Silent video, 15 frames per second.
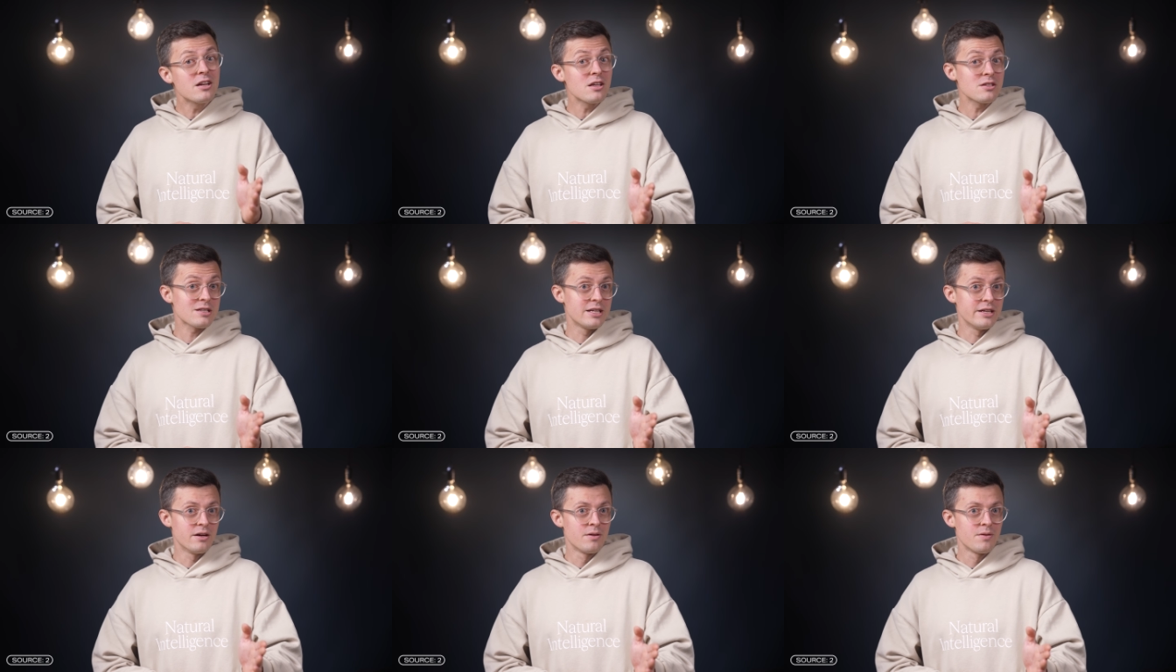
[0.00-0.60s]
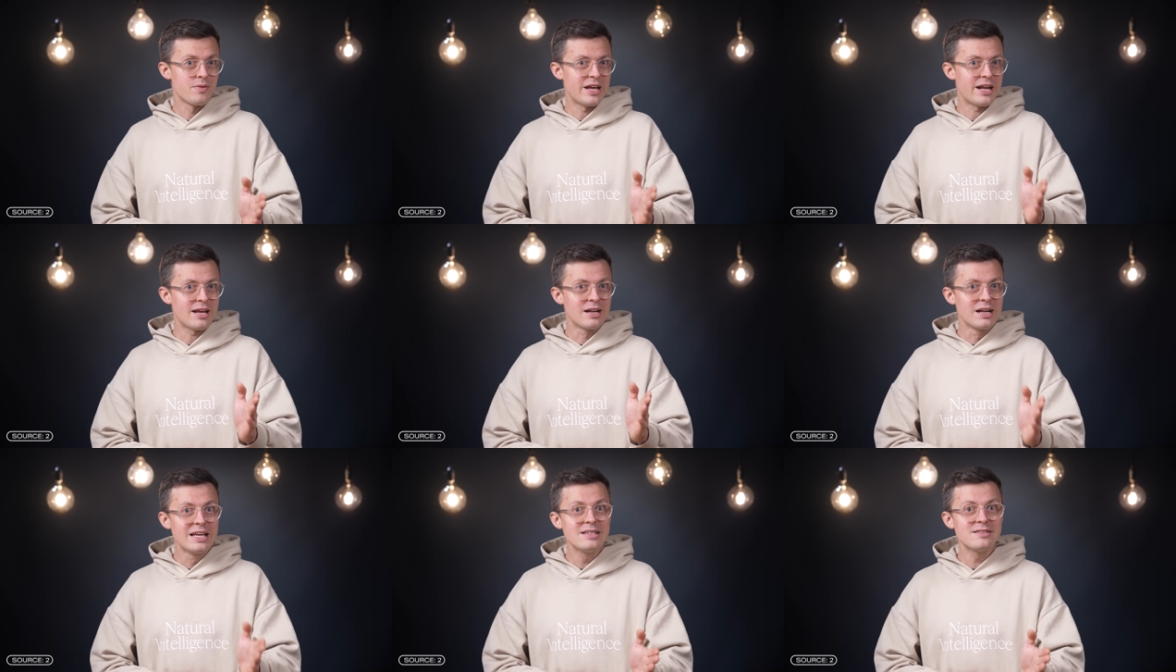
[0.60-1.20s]
it is clear that
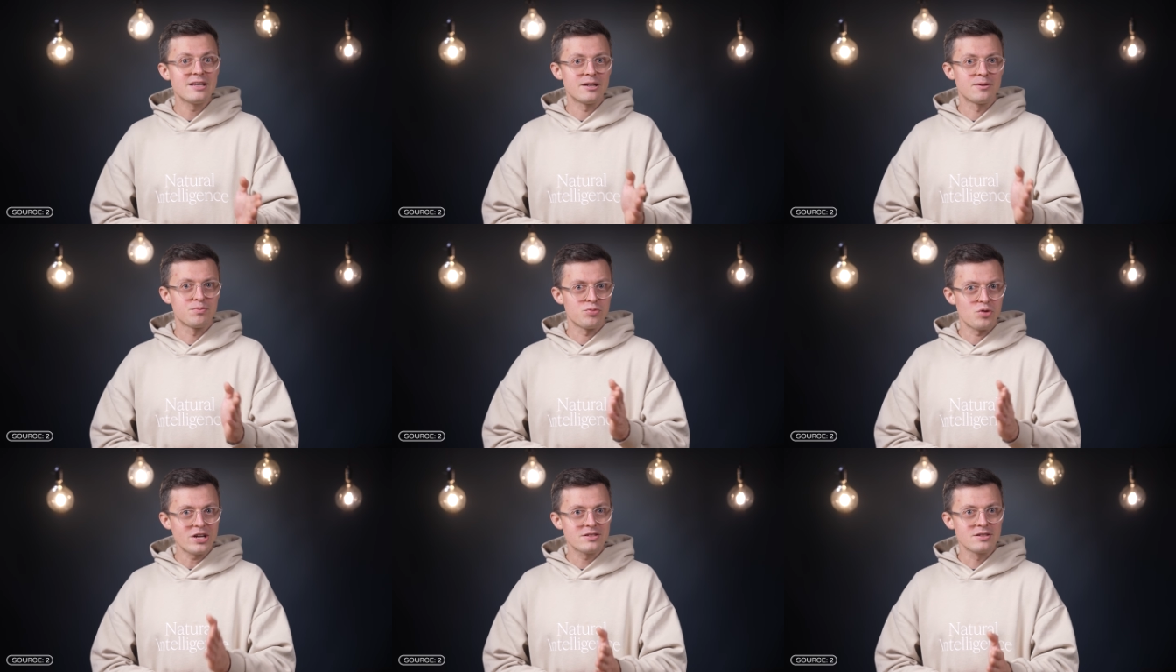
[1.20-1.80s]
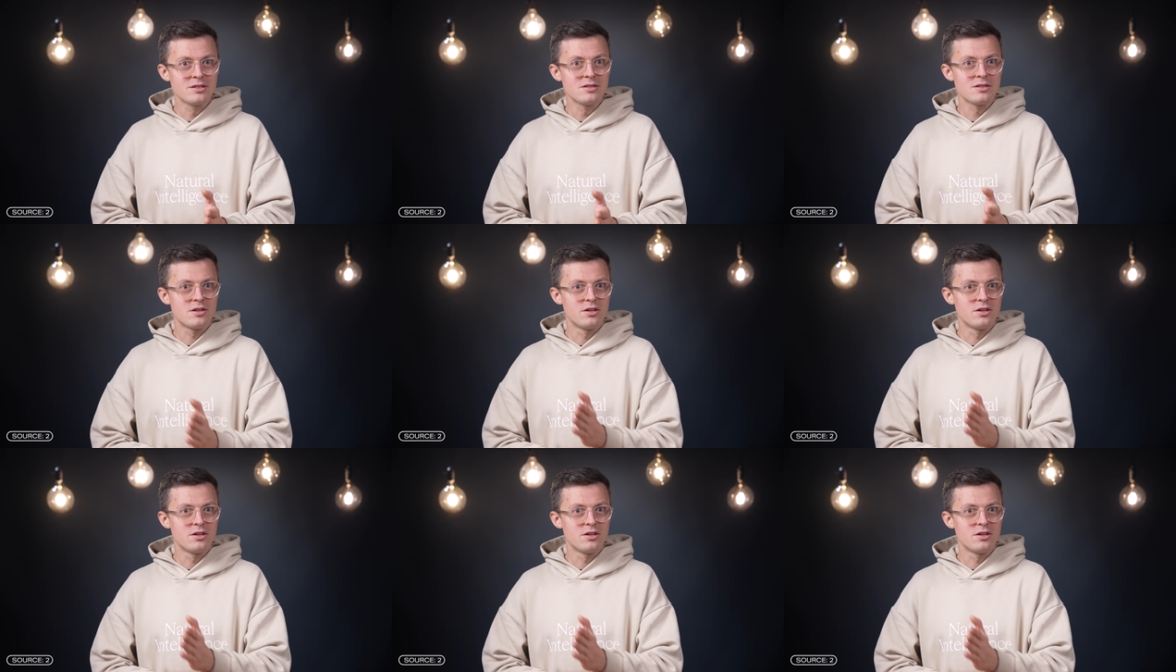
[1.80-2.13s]
at least at present